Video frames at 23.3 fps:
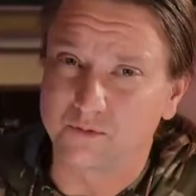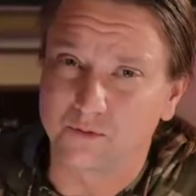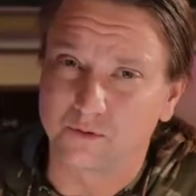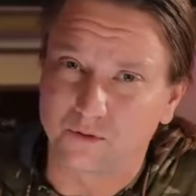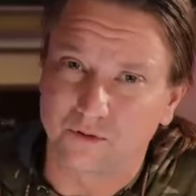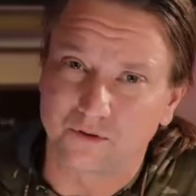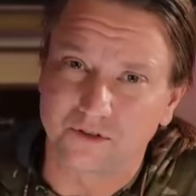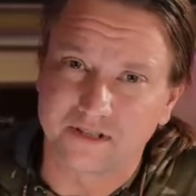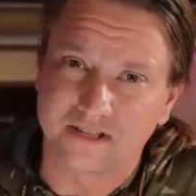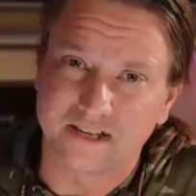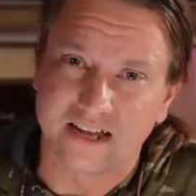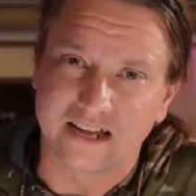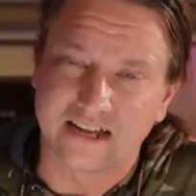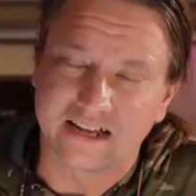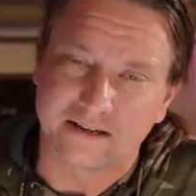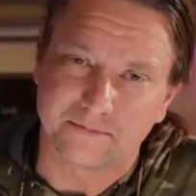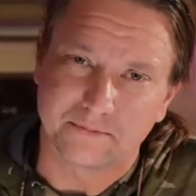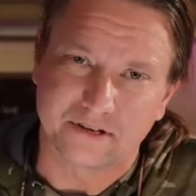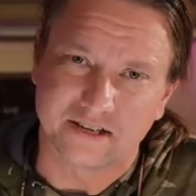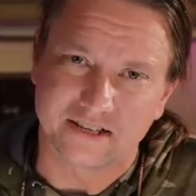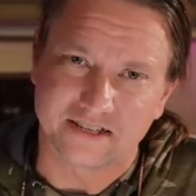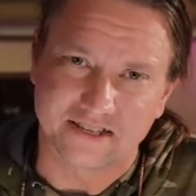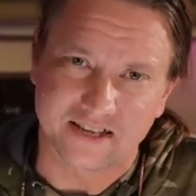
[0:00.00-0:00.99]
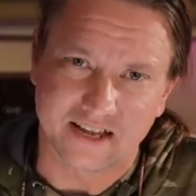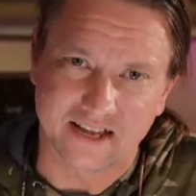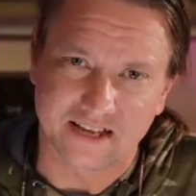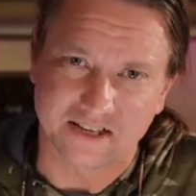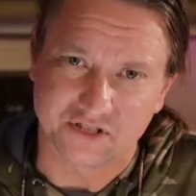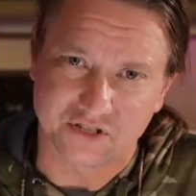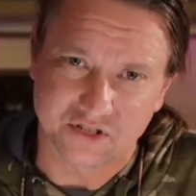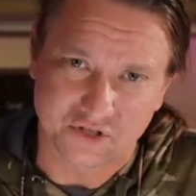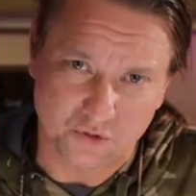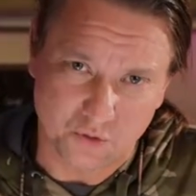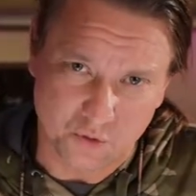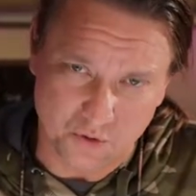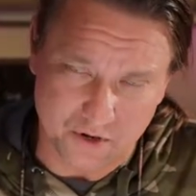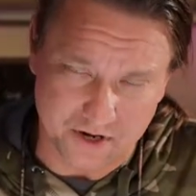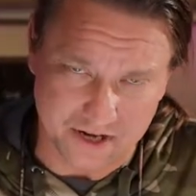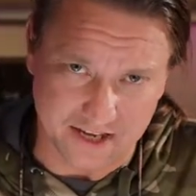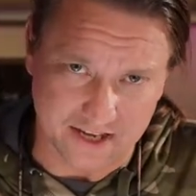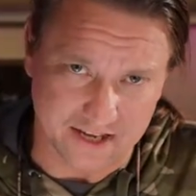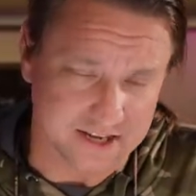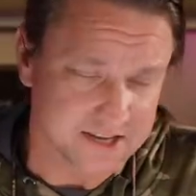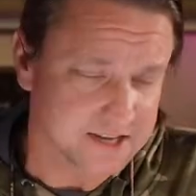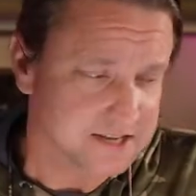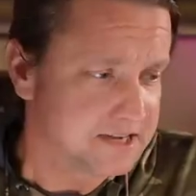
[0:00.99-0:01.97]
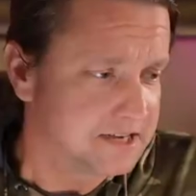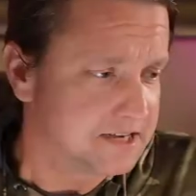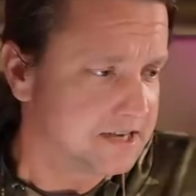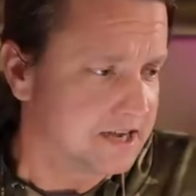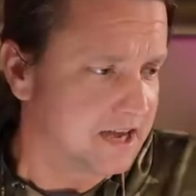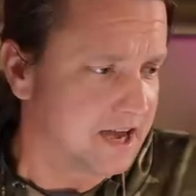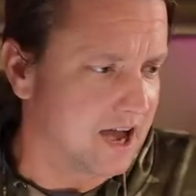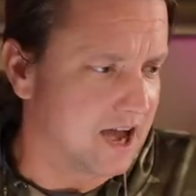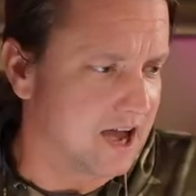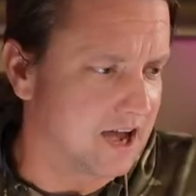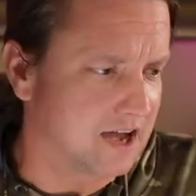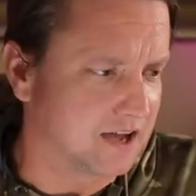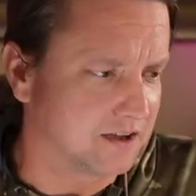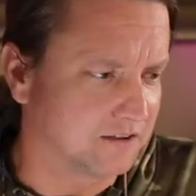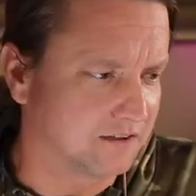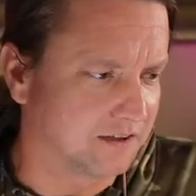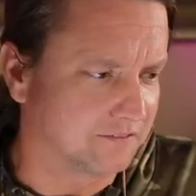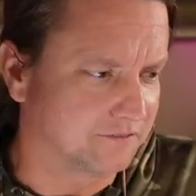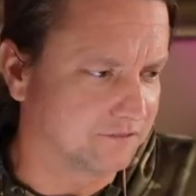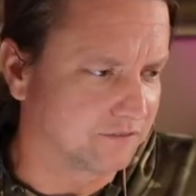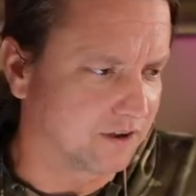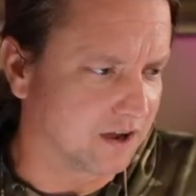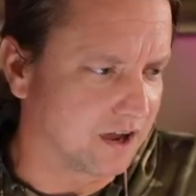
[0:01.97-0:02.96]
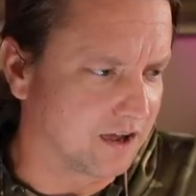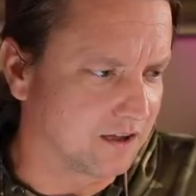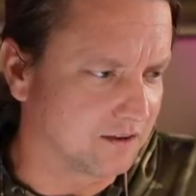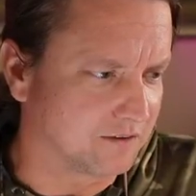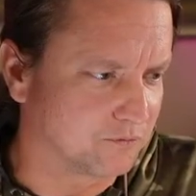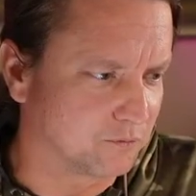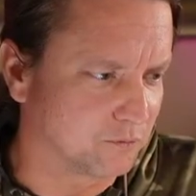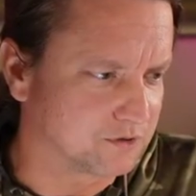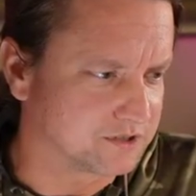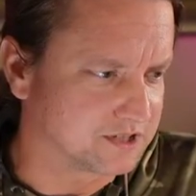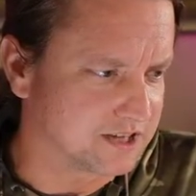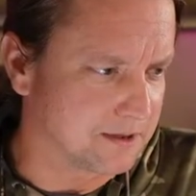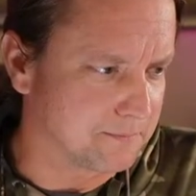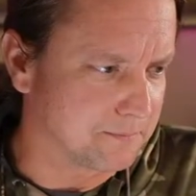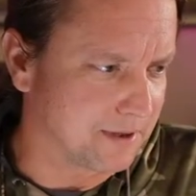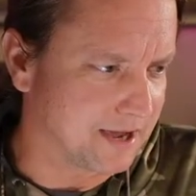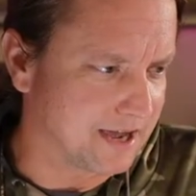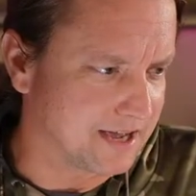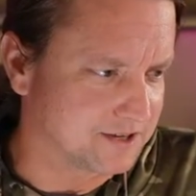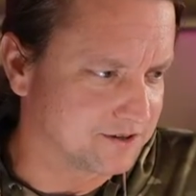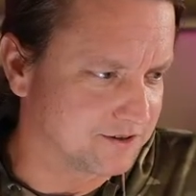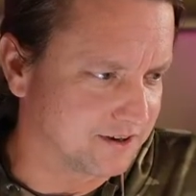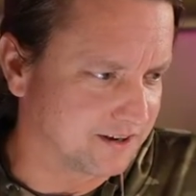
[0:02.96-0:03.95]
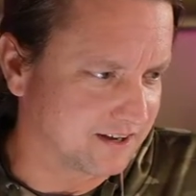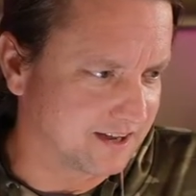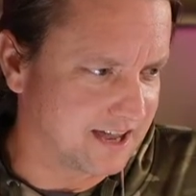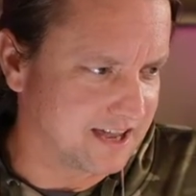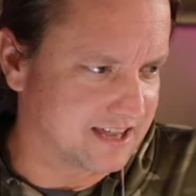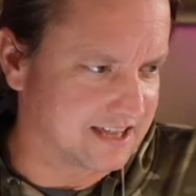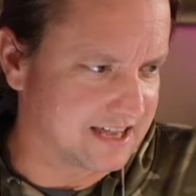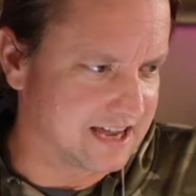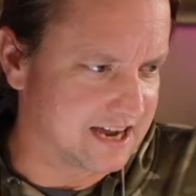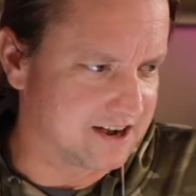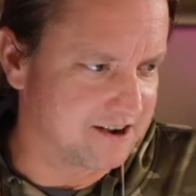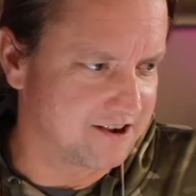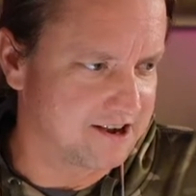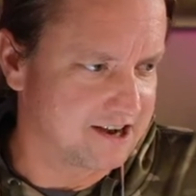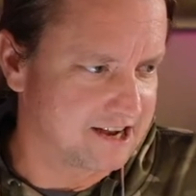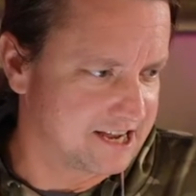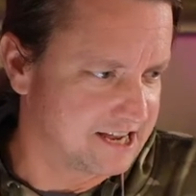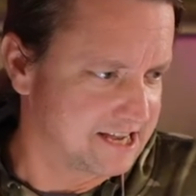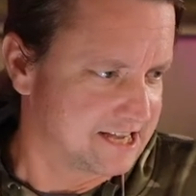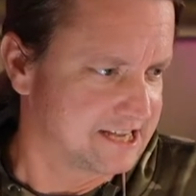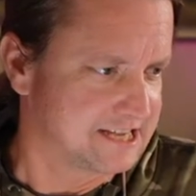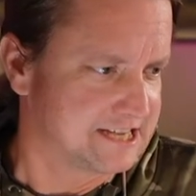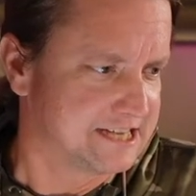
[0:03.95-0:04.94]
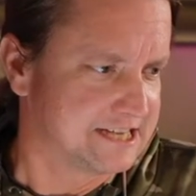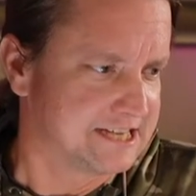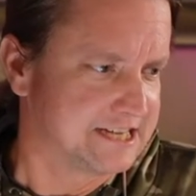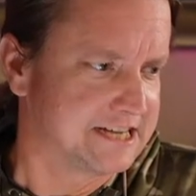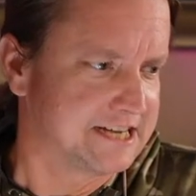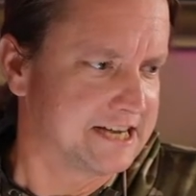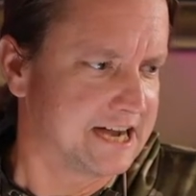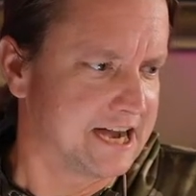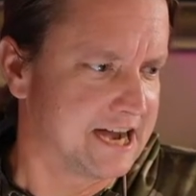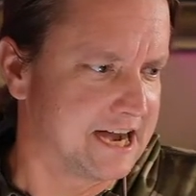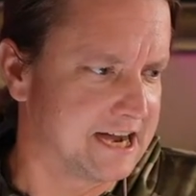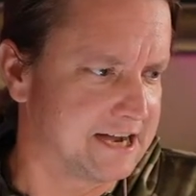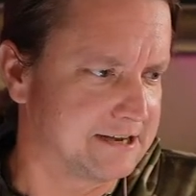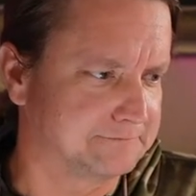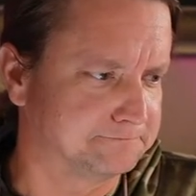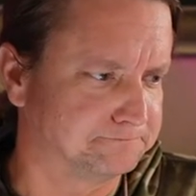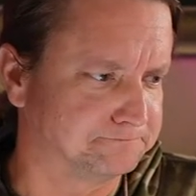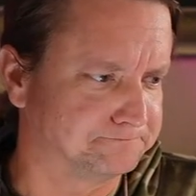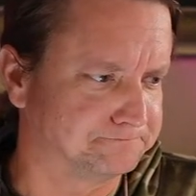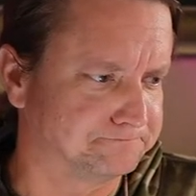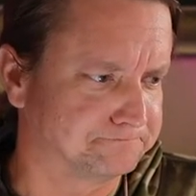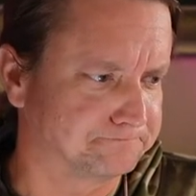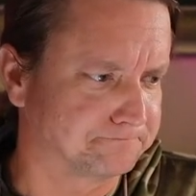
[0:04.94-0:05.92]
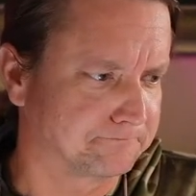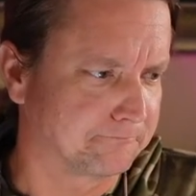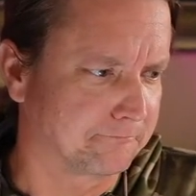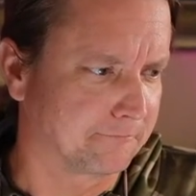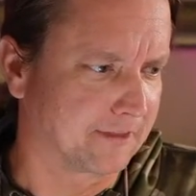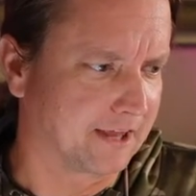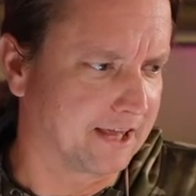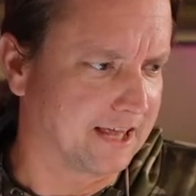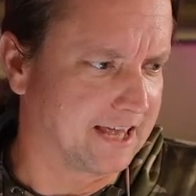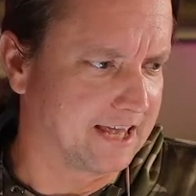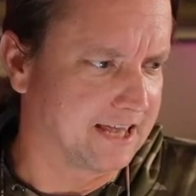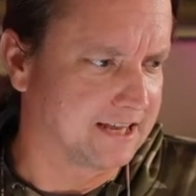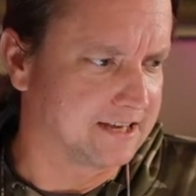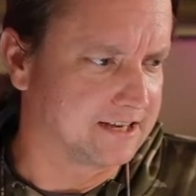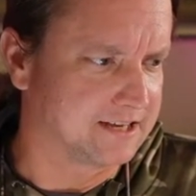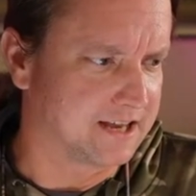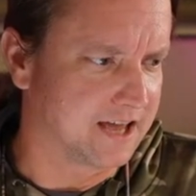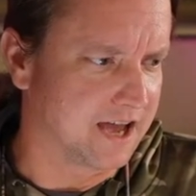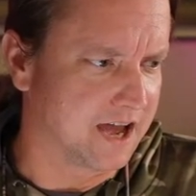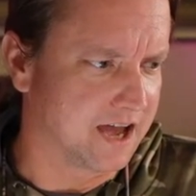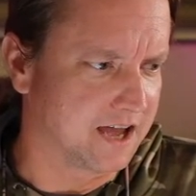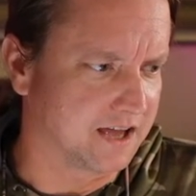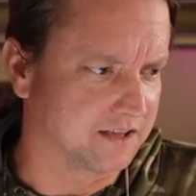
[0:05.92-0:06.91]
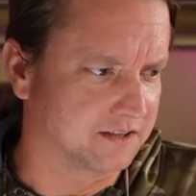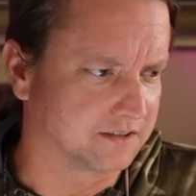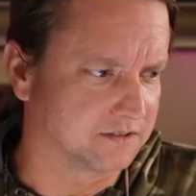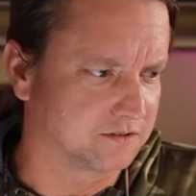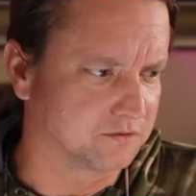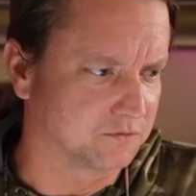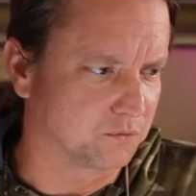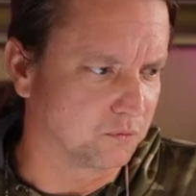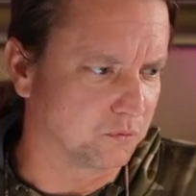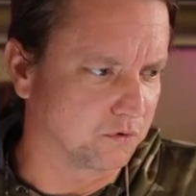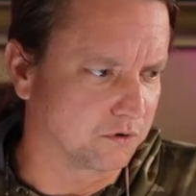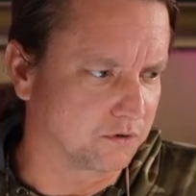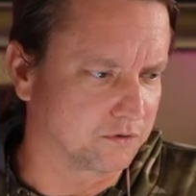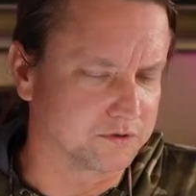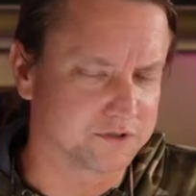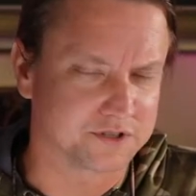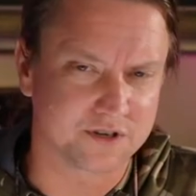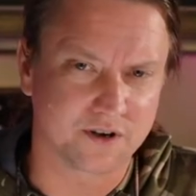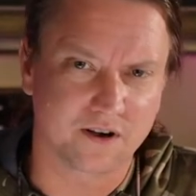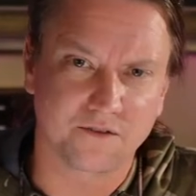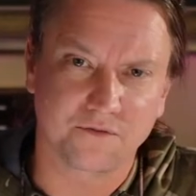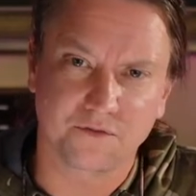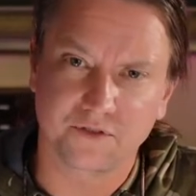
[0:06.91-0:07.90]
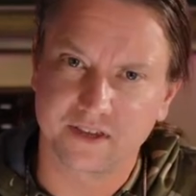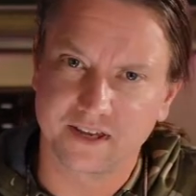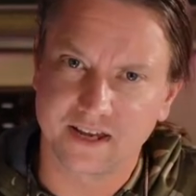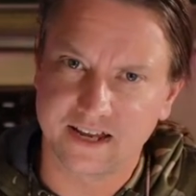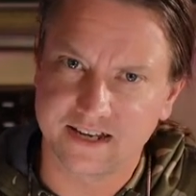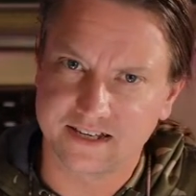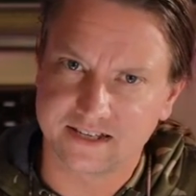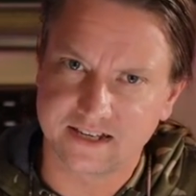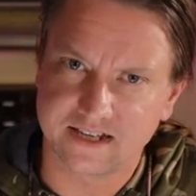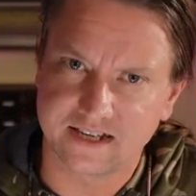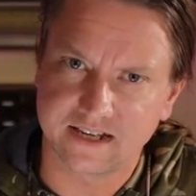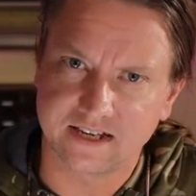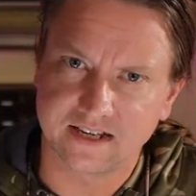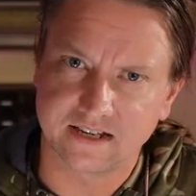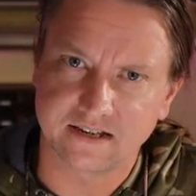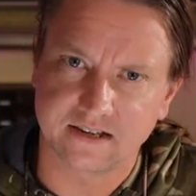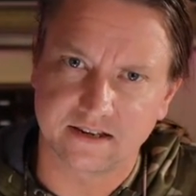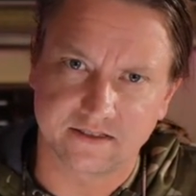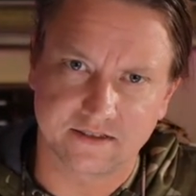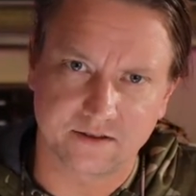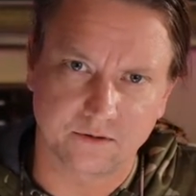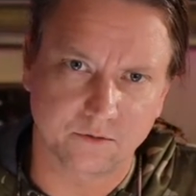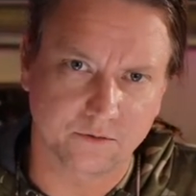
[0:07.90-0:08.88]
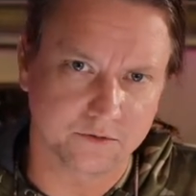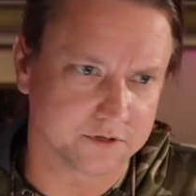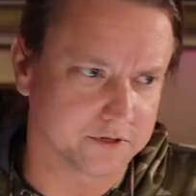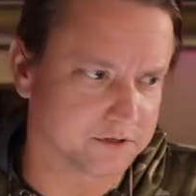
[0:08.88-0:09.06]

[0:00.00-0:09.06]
we're going to tie them in a size 20 uh, I've got what's up, Patrick? Hey, Gary. Um, and uh, we're going to start off with an 18. They're going